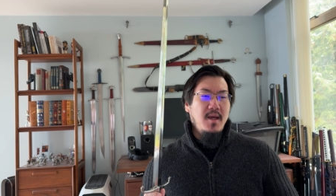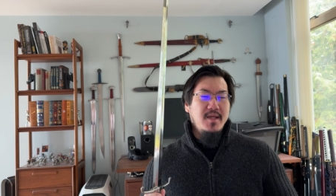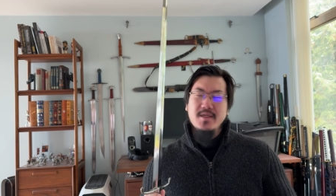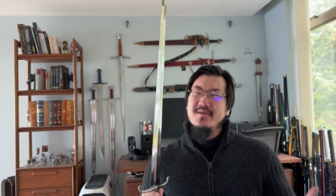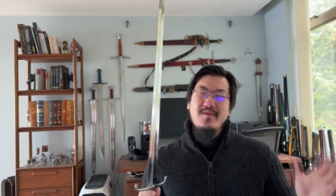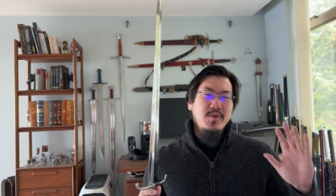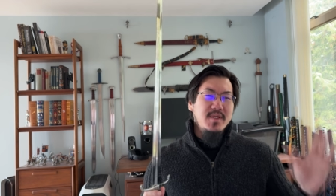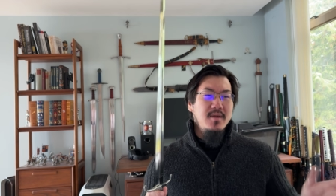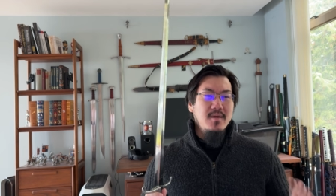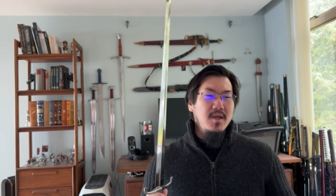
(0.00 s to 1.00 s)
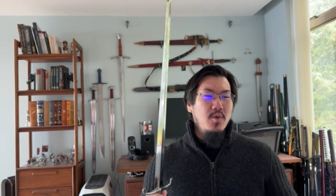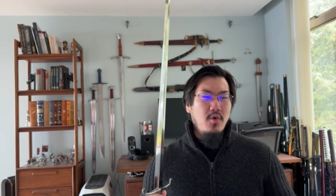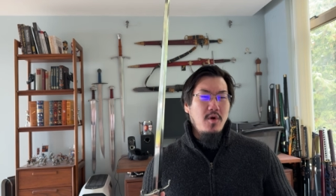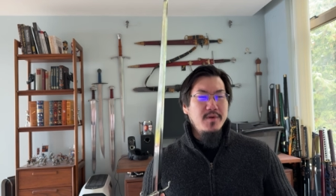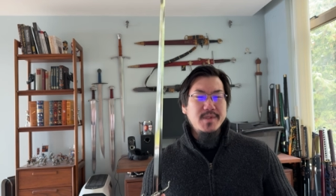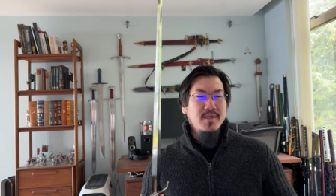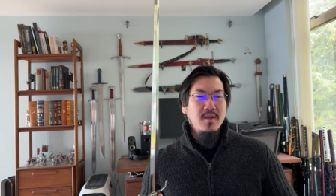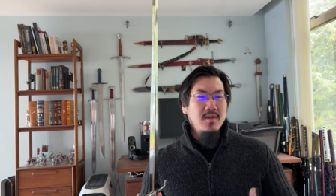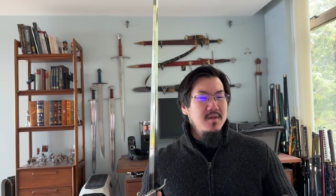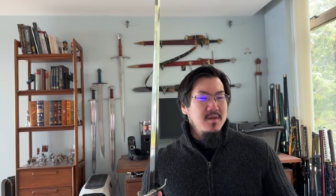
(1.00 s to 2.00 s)
I just don't think it warrants
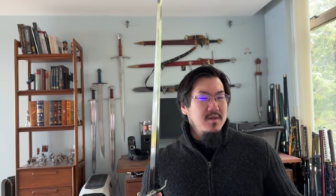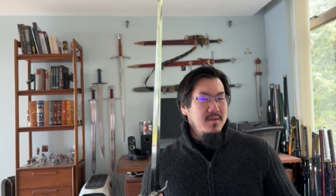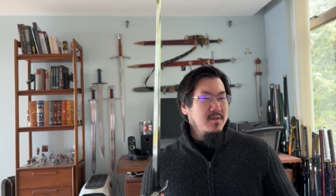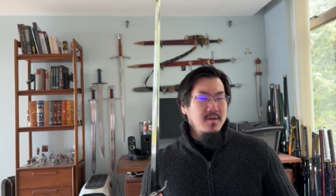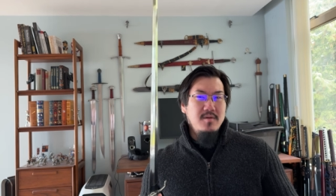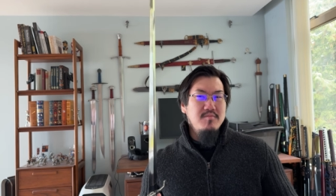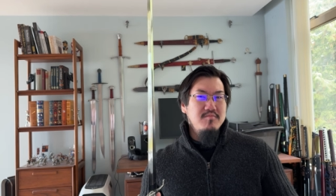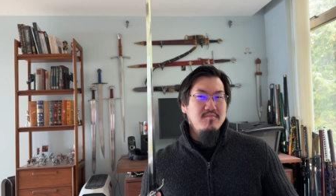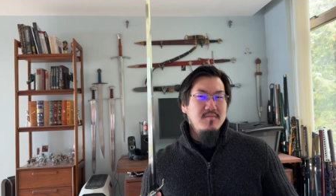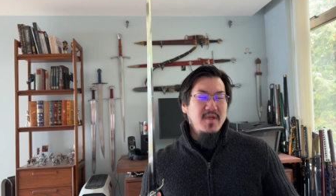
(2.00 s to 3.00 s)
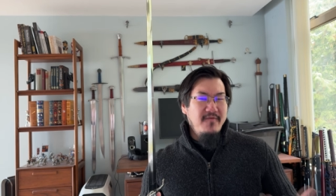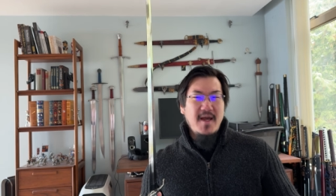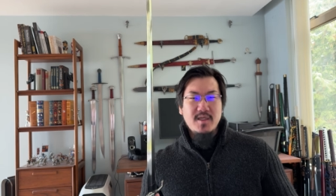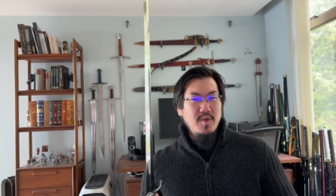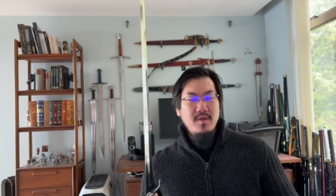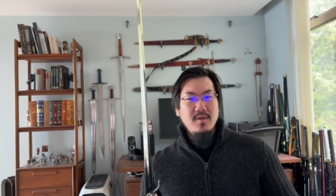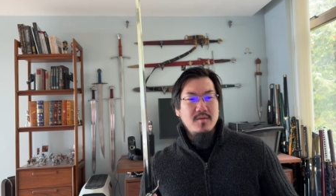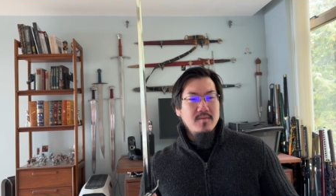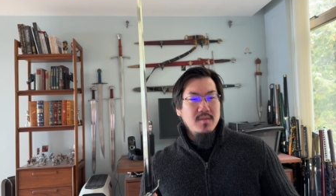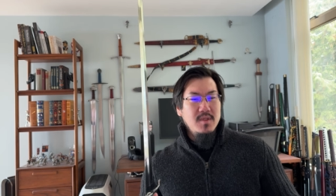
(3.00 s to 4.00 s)
the investment
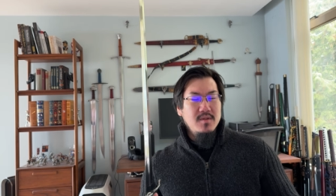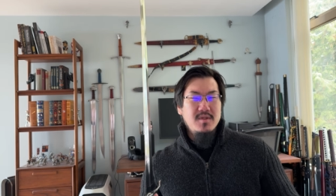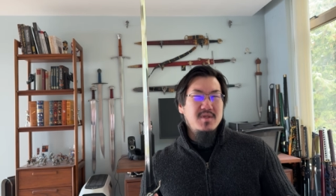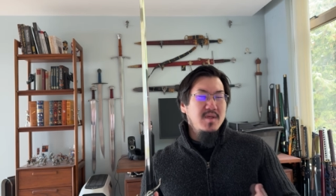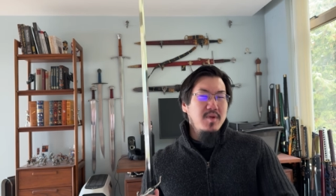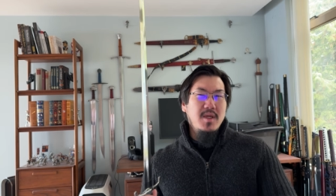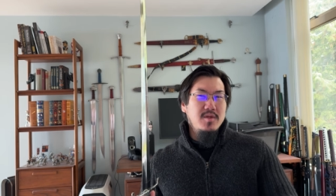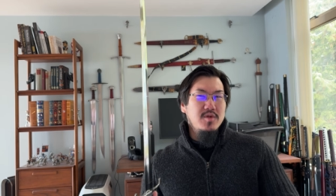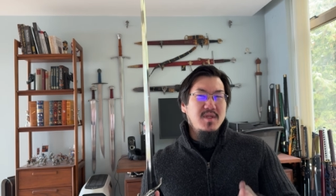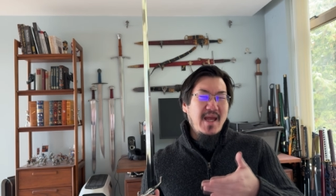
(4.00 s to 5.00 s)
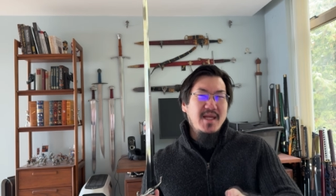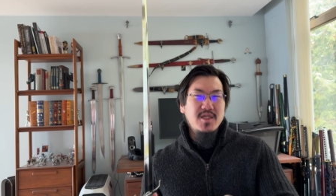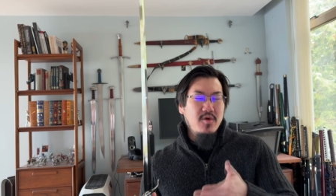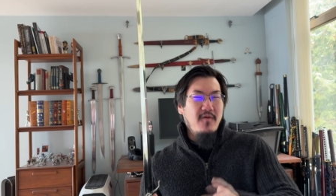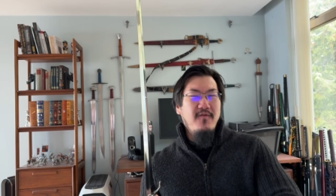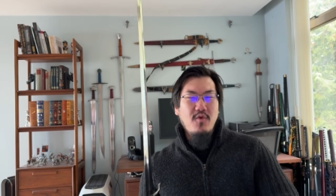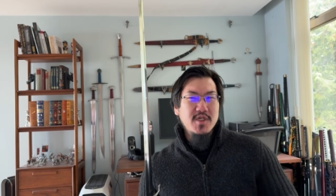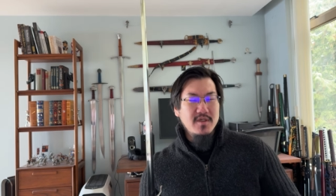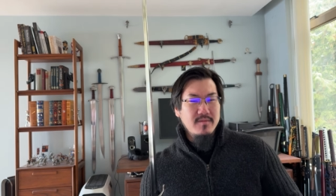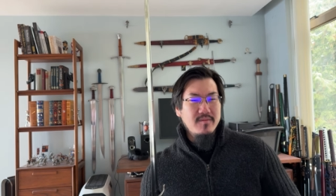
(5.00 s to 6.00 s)
simply to test your
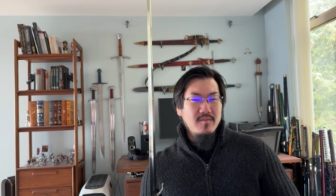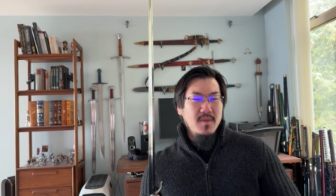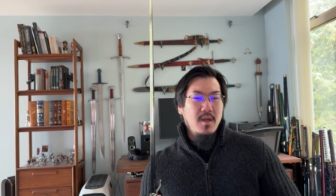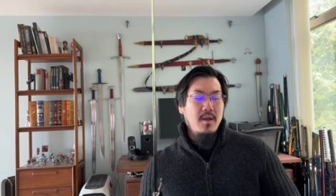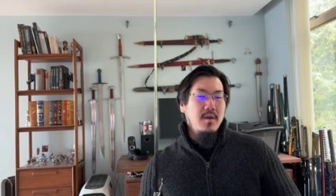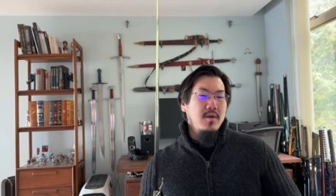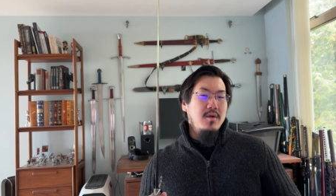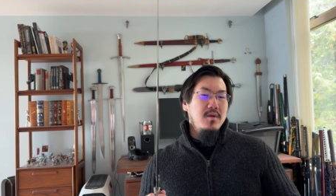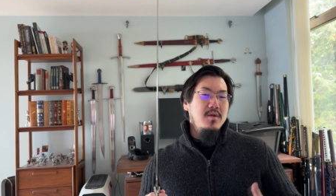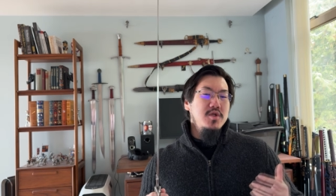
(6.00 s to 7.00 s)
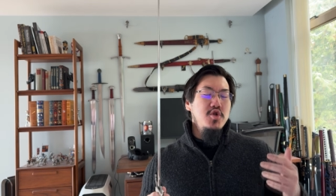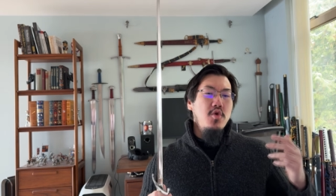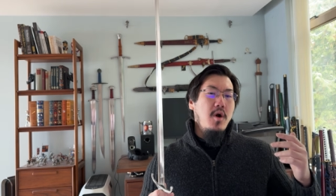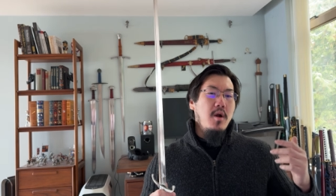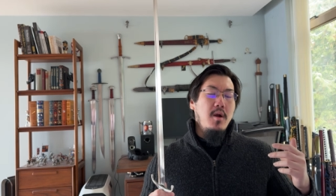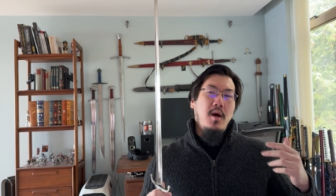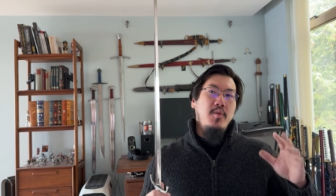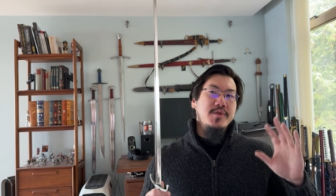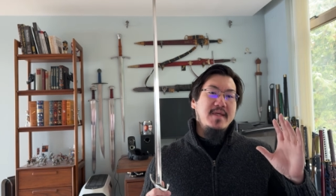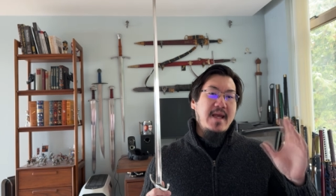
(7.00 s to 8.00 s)
fortune. You are
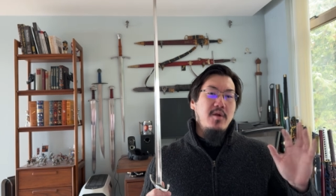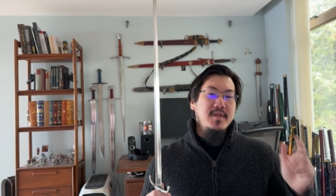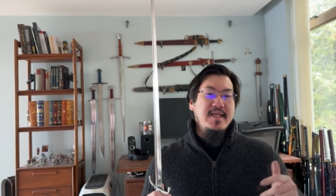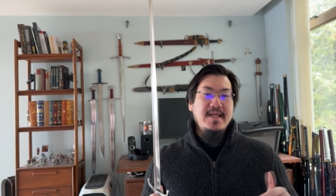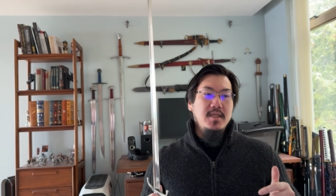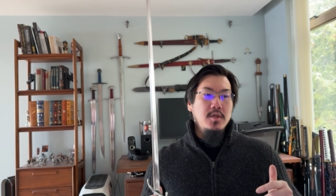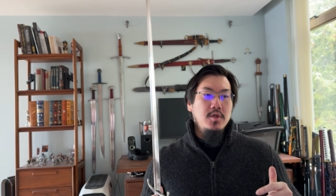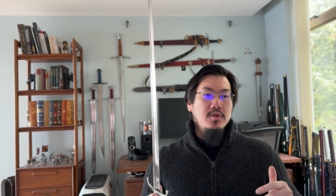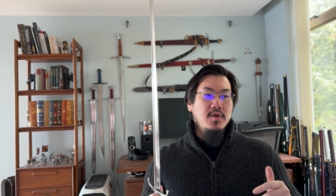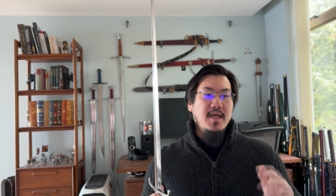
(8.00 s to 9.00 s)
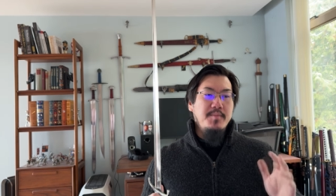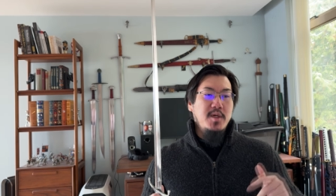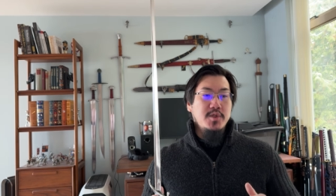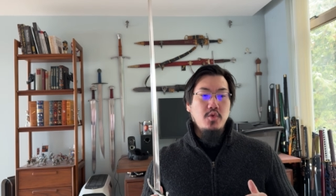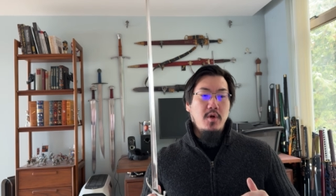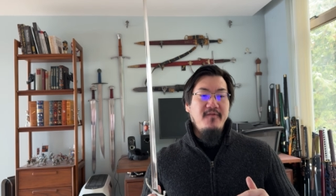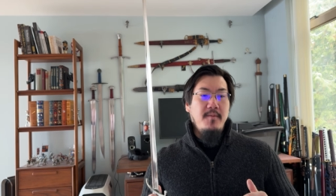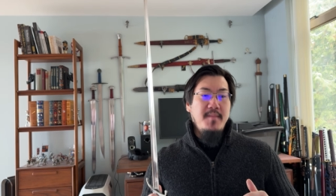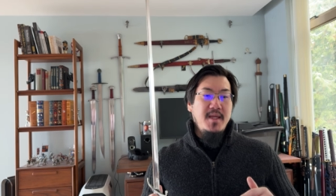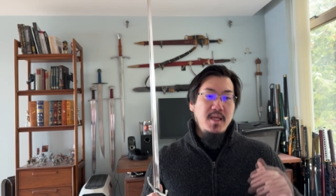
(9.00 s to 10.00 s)
almost guaranteed to get a better sword
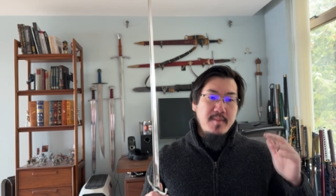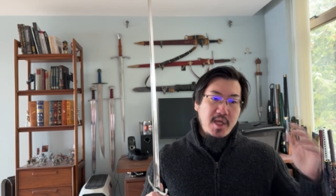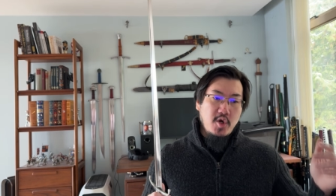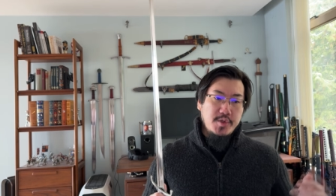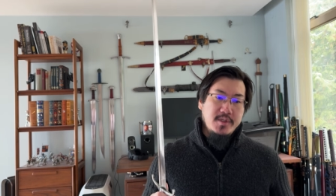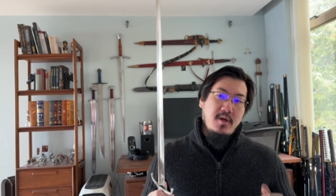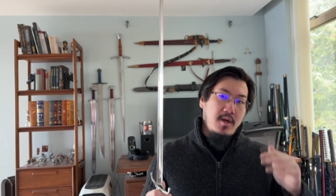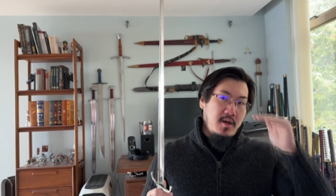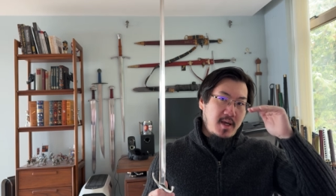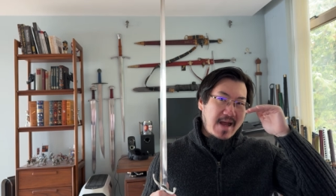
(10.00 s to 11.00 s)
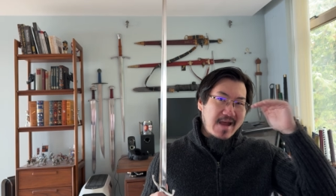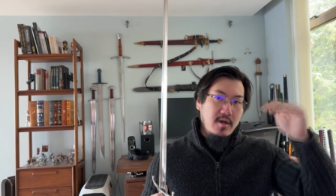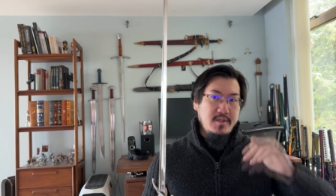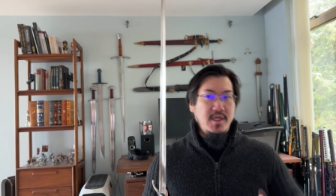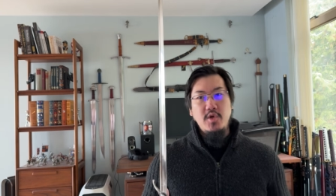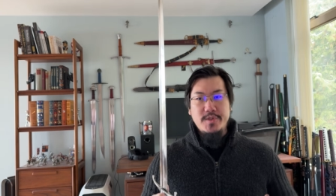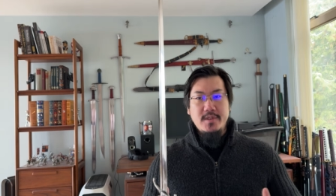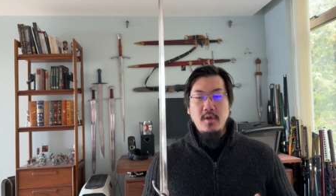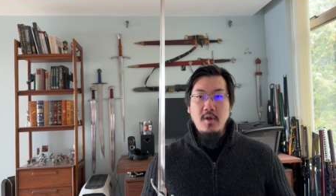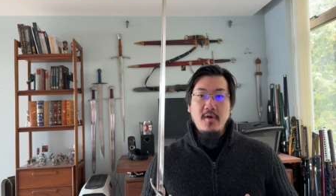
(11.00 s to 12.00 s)
from many makers on higher
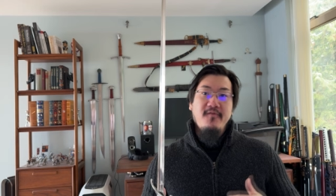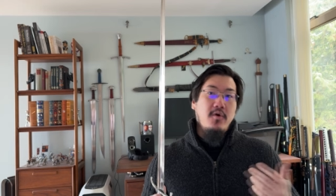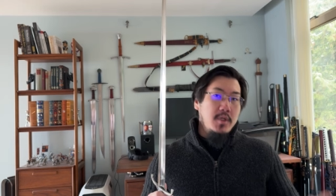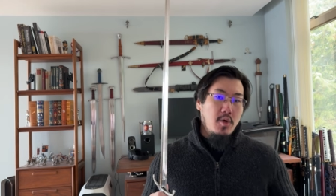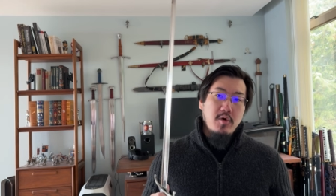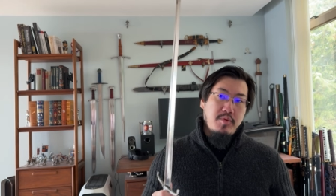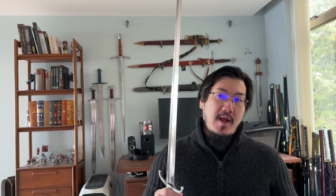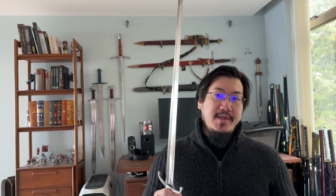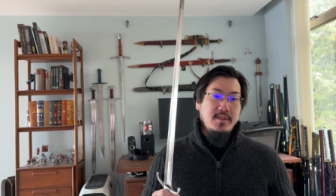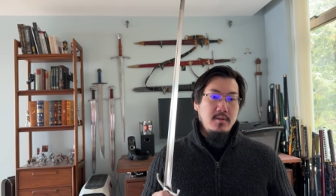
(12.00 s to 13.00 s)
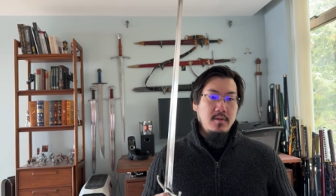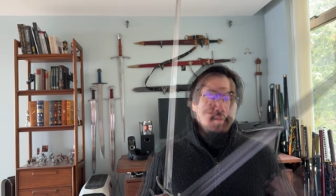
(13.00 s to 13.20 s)
tiers for a lower price,